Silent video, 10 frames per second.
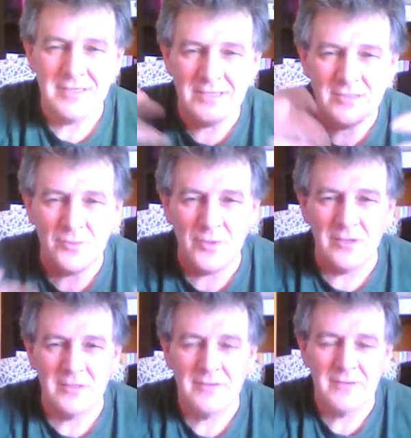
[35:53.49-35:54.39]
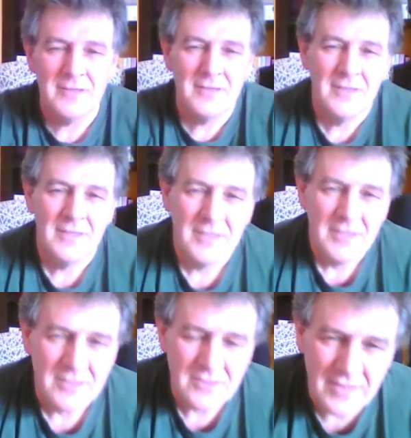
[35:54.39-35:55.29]
into the world,
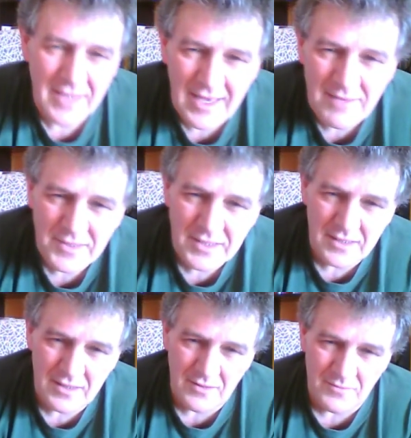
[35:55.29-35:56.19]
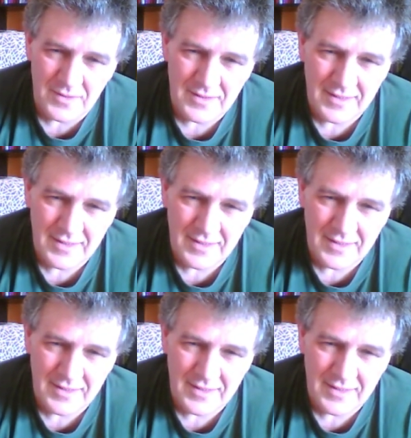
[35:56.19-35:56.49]
so that I become